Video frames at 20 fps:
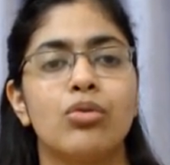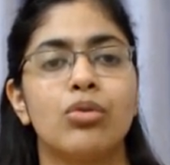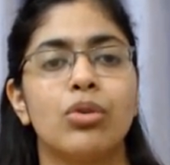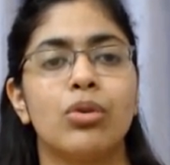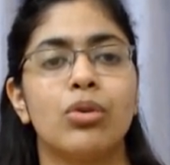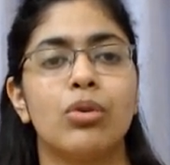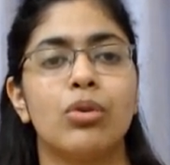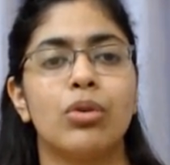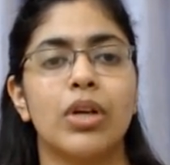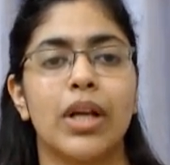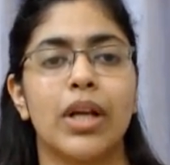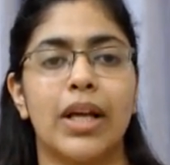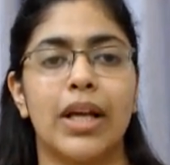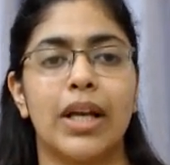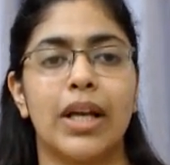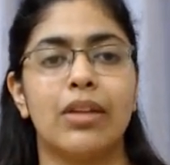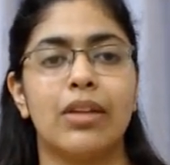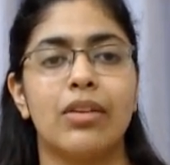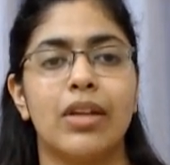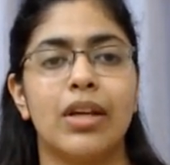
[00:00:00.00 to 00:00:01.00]
to the court
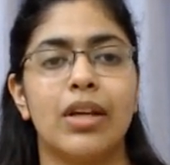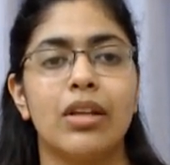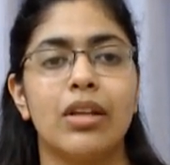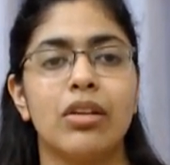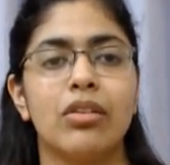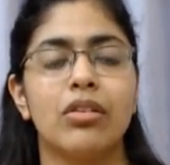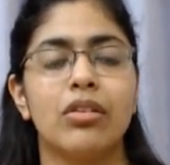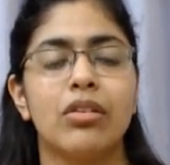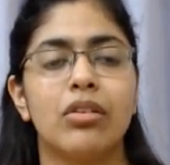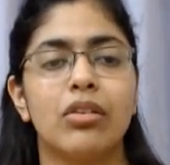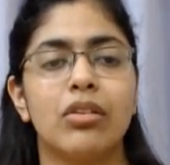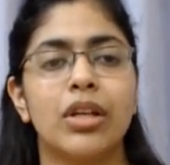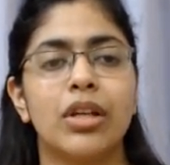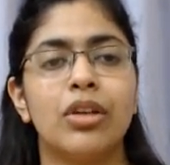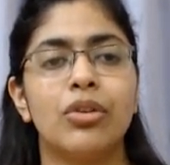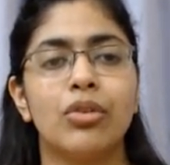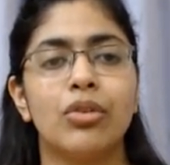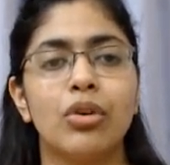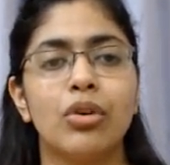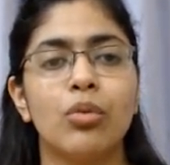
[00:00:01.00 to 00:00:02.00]
again and says
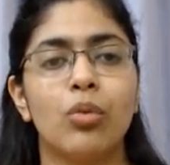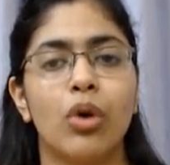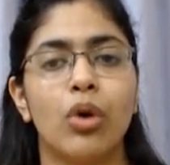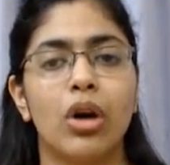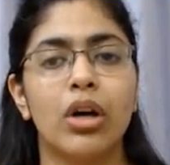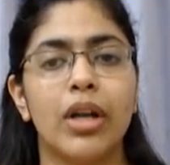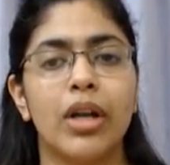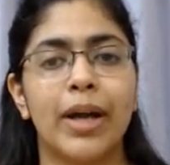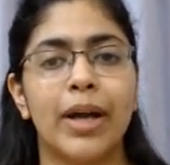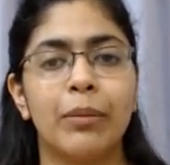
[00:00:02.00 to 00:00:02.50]
that, you know what,